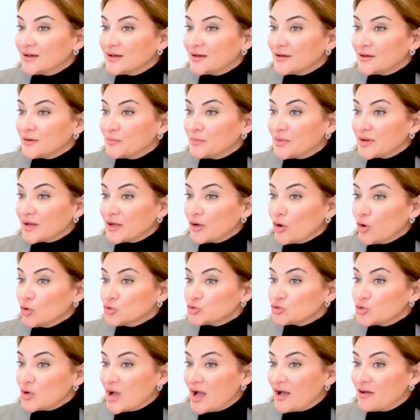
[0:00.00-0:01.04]
Uh, but I
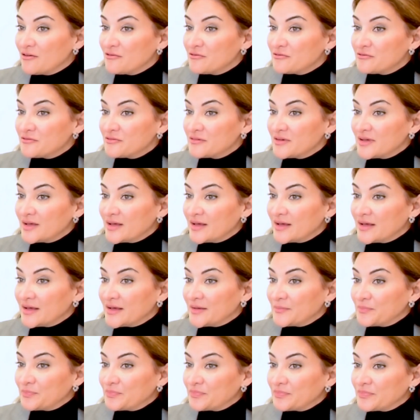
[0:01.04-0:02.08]
also have
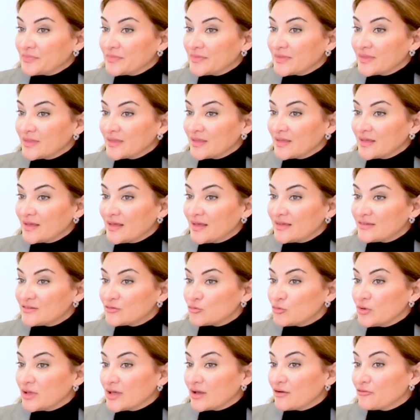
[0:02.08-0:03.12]
um, a
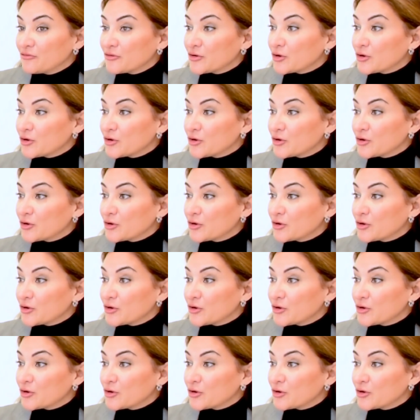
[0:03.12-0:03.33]
streak of